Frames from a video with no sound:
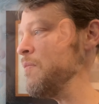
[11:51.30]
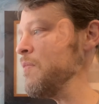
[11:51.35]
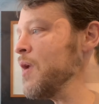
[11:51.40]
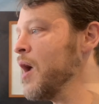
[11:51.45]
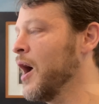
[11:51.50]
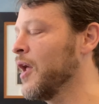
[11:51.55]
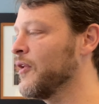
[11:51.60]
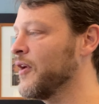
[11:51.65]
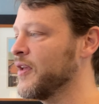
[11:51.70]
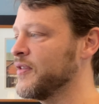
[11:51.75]

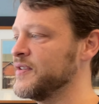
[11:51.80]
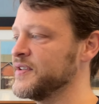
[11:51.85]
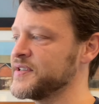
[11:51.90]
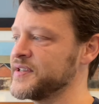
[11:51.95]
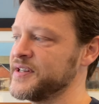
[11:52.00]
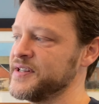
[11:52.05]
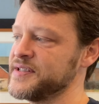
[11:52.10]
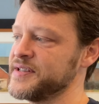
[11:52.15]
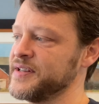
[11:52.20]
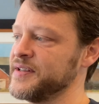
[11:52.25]
I like this
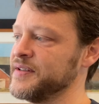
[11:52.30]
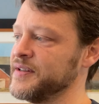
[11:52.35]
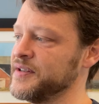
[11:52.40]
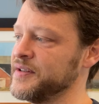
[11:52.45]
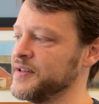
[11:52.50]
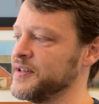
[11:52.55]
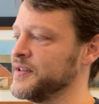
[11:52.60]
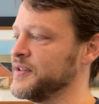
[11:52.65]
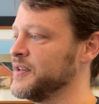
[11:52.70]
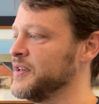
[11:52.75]
because
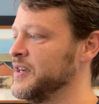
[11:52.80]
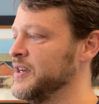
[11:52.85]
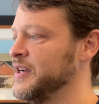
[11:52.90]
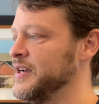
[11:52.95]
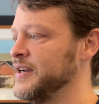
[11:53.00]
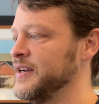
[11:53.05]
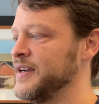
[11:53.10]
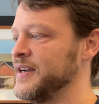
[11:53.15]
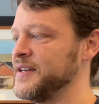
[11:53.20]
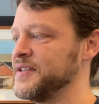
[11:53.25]

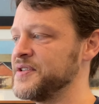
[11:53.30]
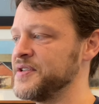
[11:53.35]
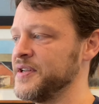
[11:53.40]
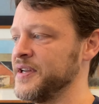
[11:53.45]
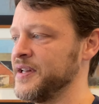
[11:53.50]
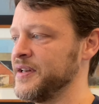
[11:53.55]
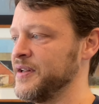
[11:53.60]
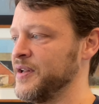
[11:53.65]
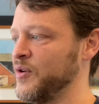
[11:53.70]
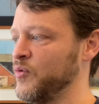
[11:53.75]

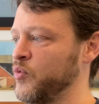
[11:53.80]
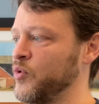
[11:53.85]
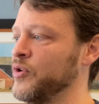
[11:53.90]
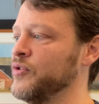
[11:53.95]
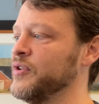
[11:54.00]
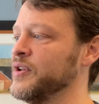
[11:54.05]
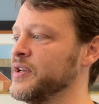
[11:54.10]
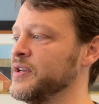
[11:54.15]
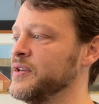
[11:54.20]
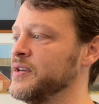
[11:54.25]
it
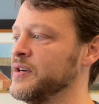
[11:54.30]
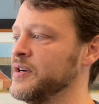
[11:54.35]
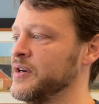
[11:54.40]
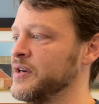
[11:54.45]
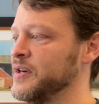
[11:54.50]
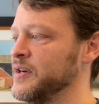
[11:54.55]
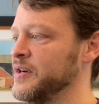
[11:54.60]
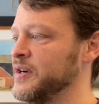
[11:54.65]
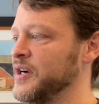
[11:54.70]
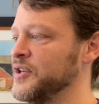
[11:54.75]
really
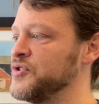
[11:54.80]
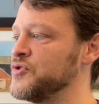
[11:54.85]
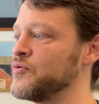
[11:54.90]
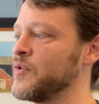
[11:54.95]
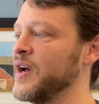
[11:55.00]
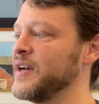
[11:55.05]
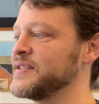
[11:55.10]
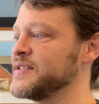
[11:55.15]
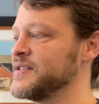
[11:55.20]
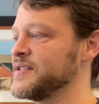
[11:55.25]

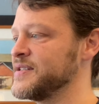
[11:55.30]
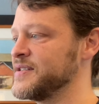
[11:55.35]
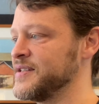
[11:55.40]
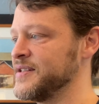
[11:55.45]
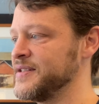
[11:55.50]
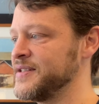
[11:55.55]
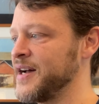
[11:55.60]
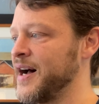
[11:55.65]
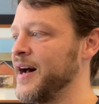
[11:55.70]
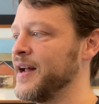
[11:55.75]
addresses the
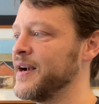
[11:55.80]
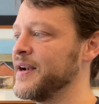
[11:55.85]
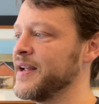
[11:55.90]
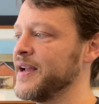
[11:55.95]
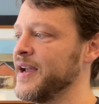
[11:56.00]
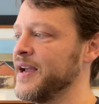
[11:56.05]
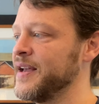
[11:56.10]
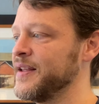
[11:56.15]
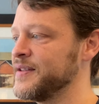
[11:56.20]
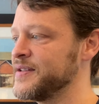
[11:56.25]
dotted
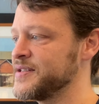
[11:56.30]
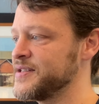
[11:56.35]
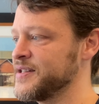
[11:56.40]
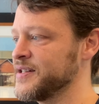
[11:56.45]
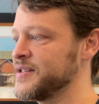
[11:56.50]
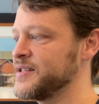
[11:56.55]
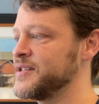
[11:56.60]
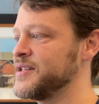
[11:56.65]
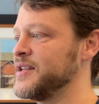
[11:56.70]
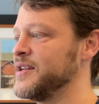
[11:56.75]
eighth,
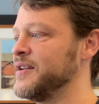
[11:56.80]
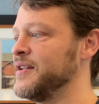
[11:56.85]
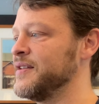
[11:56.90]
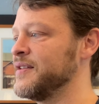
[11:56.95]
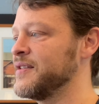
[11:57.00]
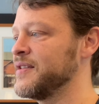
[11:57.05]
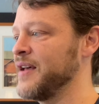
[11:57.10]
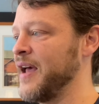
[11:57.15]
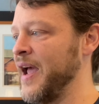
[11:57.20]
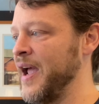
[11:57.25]
16th,
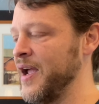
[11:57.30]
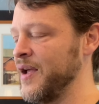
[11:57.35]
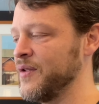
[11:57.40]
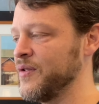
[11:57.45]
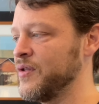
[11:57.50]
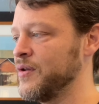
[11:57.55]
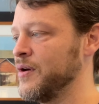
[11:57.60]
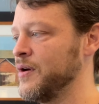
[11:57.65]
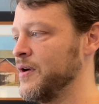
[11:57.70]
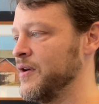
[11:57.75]

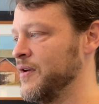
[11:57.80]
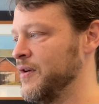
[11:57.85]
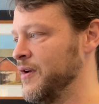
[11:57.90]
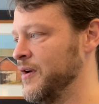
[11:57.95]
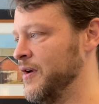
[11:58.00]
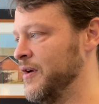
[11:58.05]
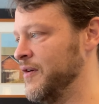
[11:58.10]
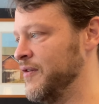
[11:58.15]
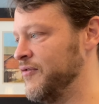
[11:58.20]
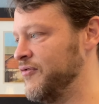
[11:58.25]
8th
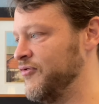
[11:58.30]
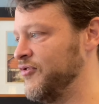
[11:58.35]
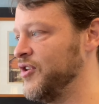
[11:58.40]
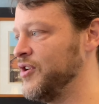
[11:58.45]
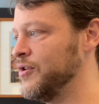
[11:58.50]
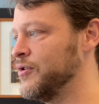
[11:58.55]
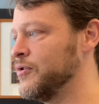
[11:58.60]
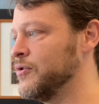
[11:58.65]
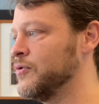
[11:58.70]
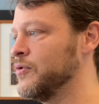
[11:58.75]

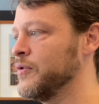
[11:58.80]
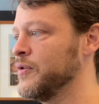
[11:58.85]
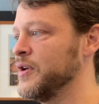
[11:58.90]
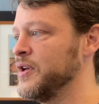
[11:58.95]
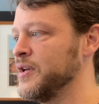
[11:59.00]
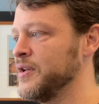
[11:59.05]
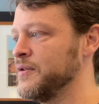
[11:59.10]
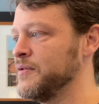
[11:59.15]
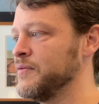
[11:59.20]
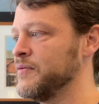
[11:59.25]
feel
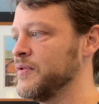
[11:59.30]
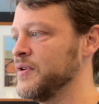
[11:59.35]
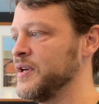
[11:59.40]
in